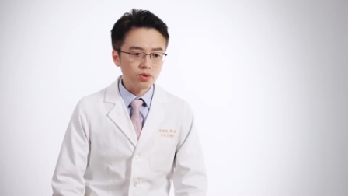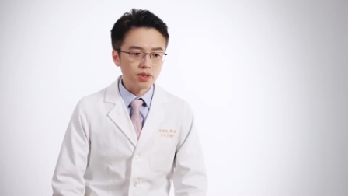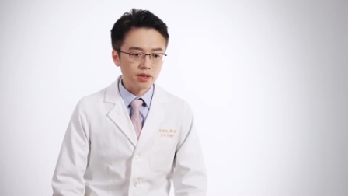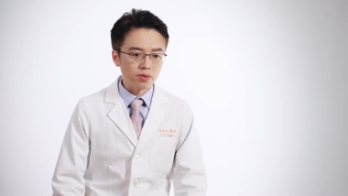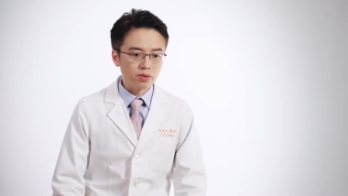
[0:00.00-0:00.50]
this
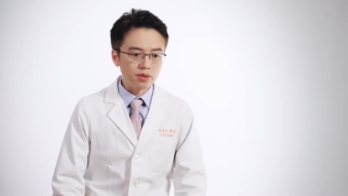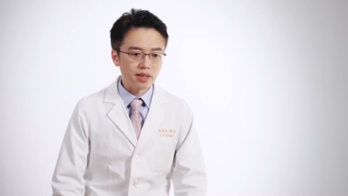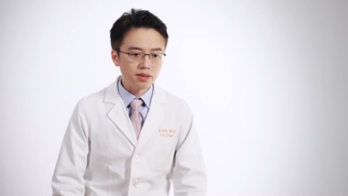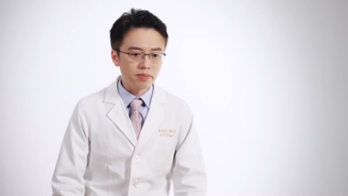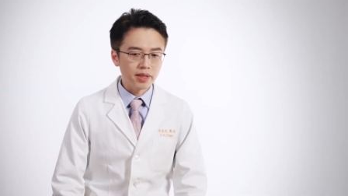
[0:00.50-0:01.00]

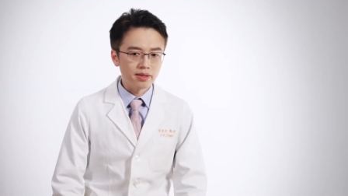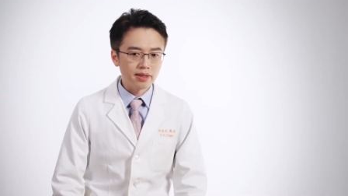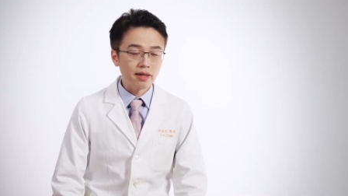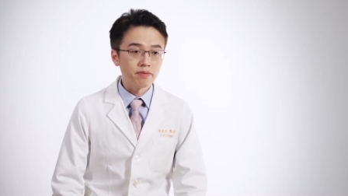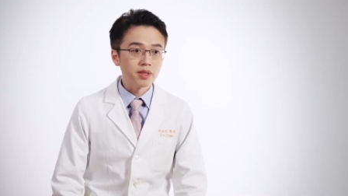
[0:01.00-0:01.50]
process would have been
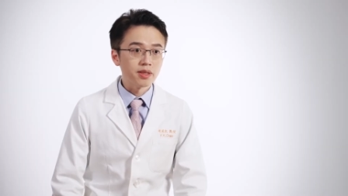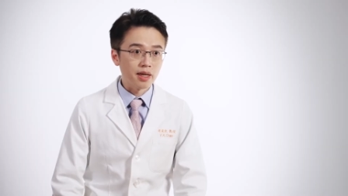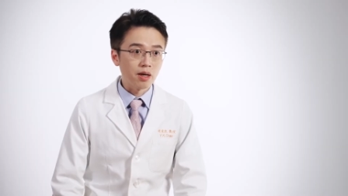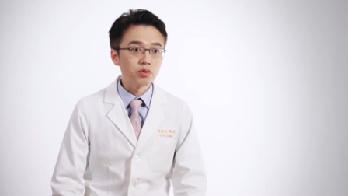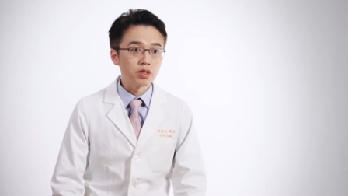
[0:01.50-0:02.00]
done in
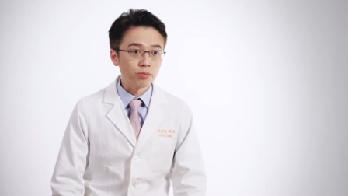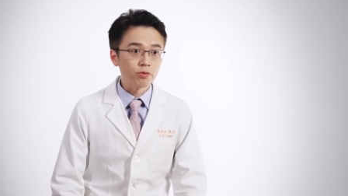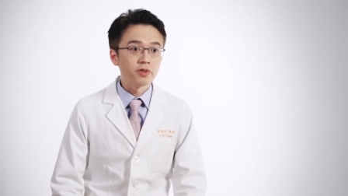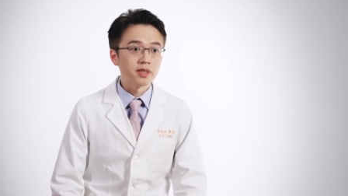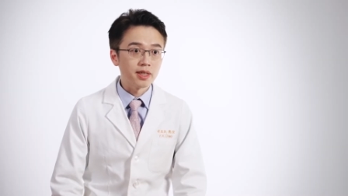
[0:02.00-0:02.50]
two
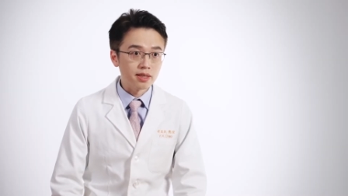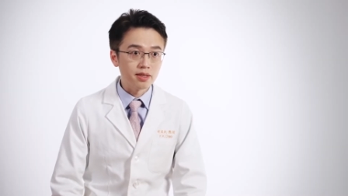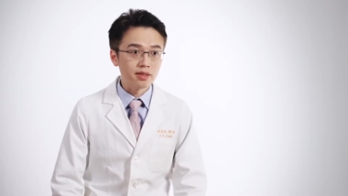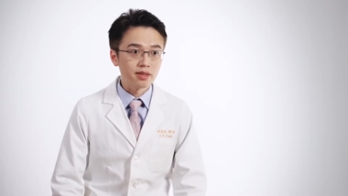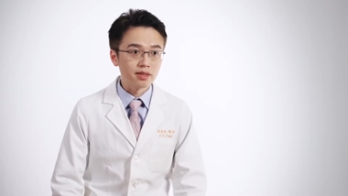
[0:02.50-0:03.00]
separate
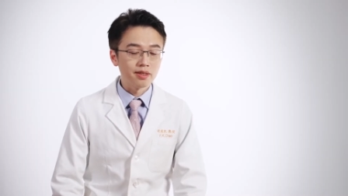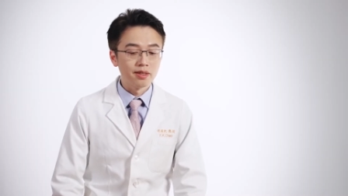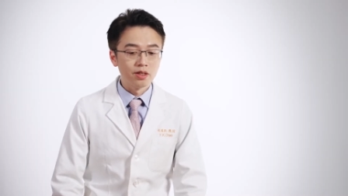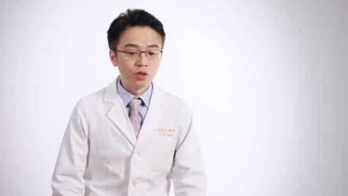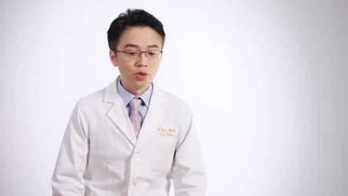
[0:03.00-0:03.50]
steps.
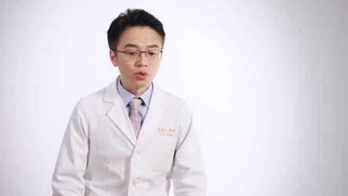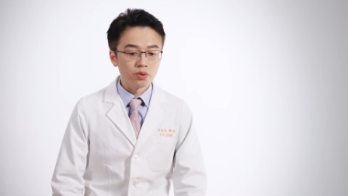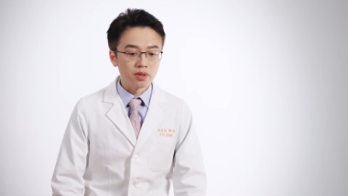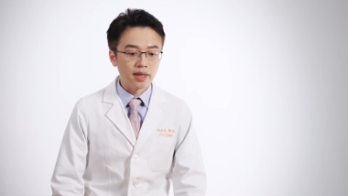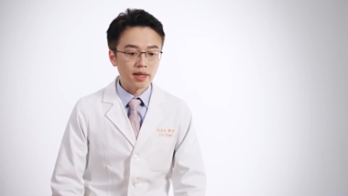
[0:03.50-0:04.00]

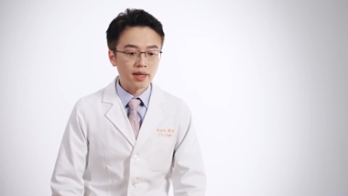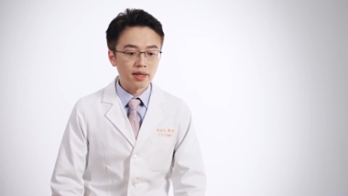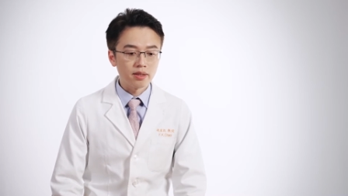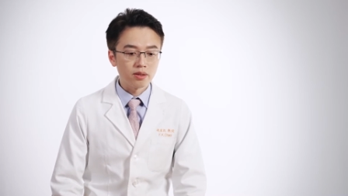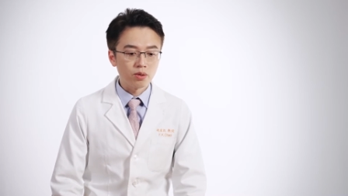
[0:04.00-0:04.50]
First, her
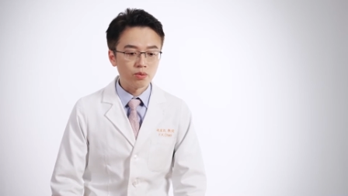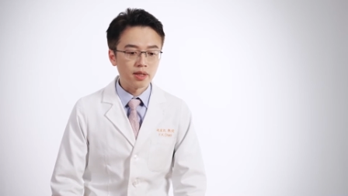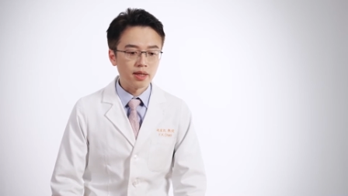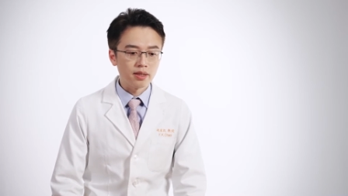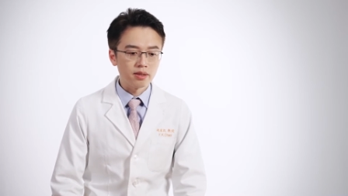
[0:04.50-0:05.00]
tumor would
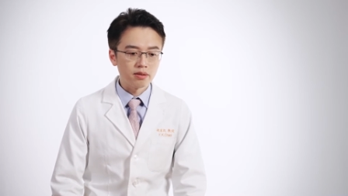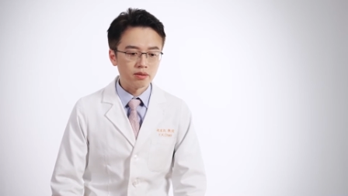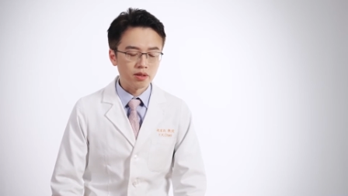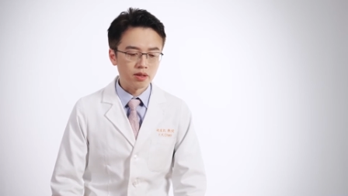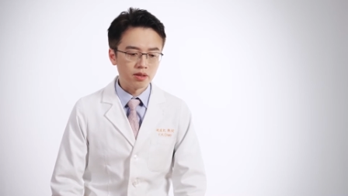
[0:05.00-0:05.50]
have been
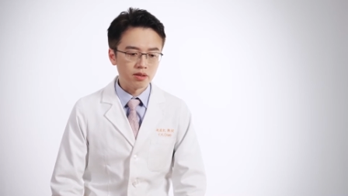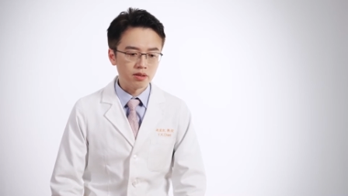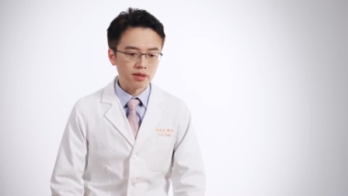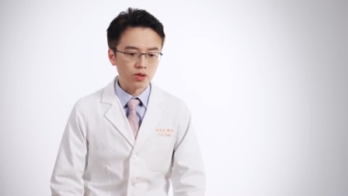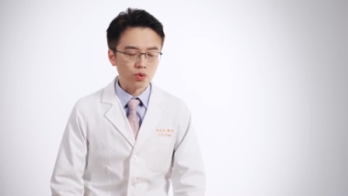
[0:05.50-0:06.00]
localized
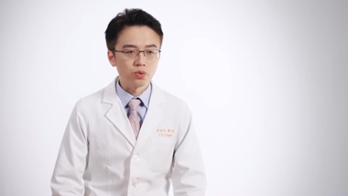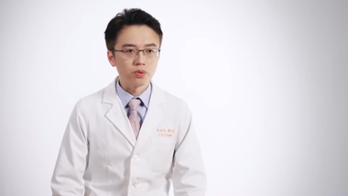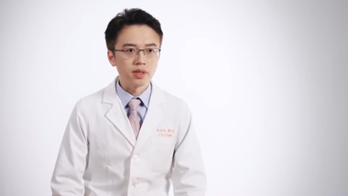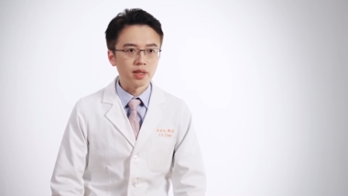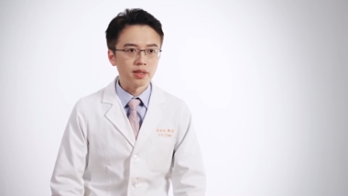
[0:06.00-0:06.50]
with a
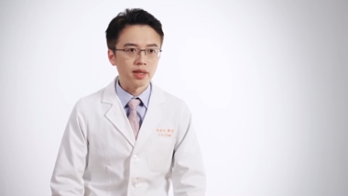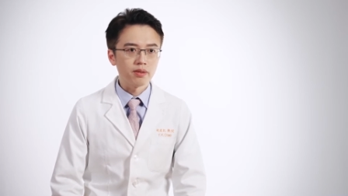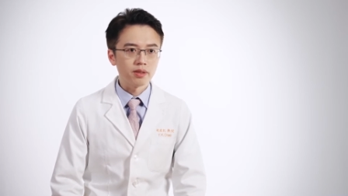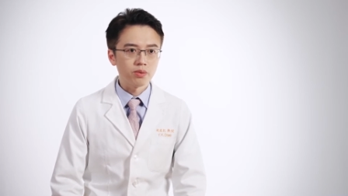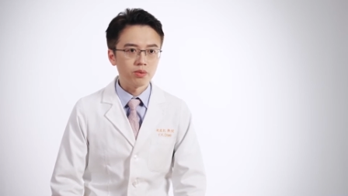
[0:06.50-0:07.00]
marker in the
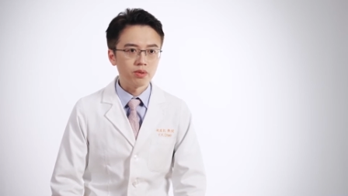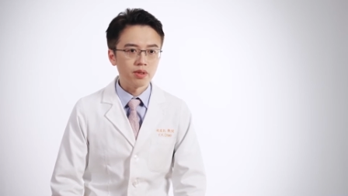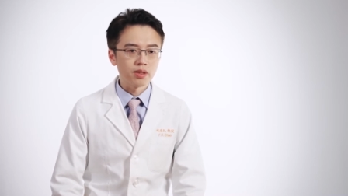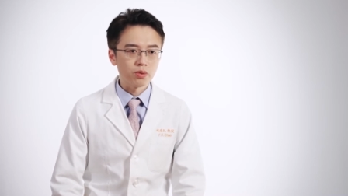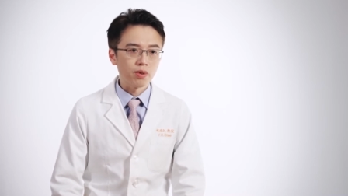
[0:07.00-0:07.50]
radiology
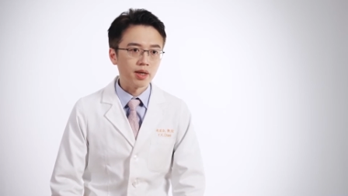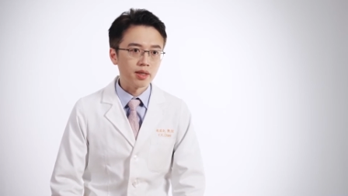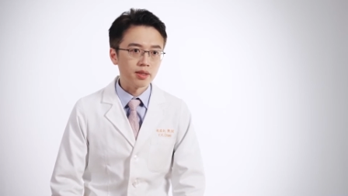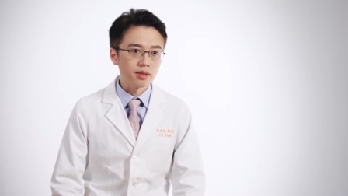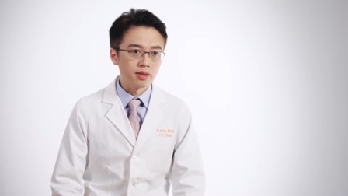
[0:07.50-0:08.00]

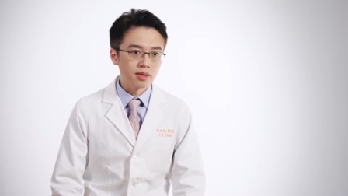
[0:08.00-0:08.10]
department.